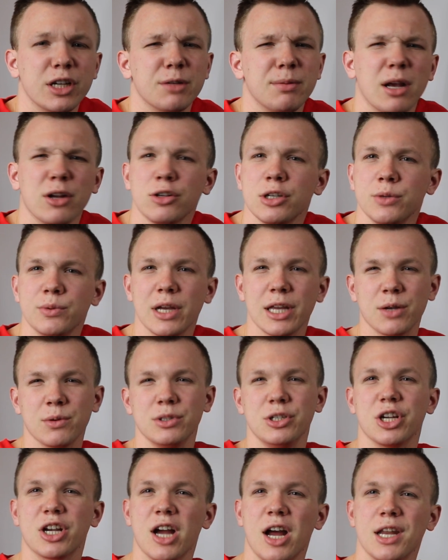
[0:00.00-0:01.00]
especially like
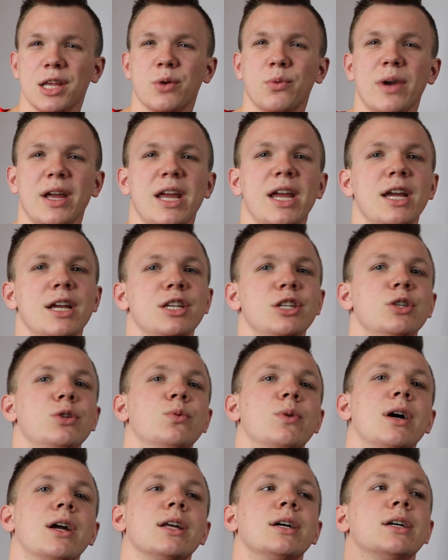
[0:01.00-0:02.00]
when you're cutting weight and
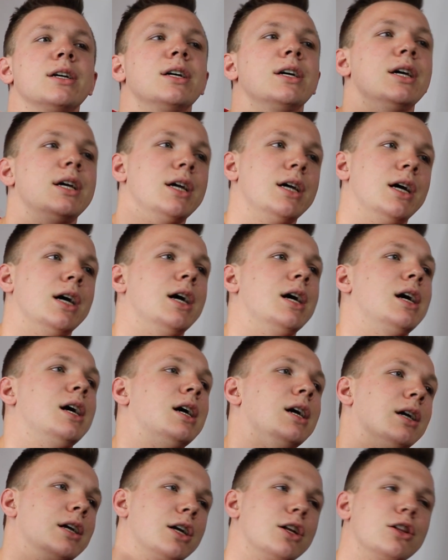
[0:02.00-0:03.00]
you want to
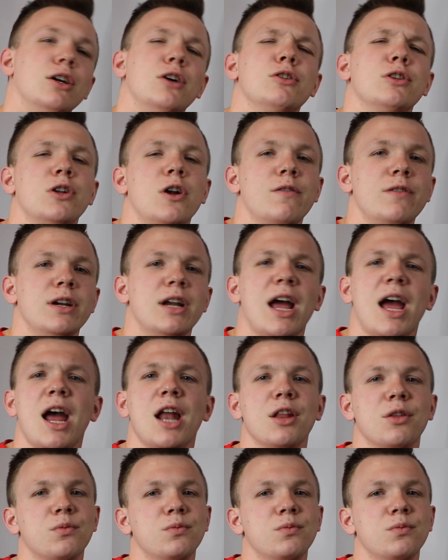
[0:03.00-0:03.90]
enclose it over your head.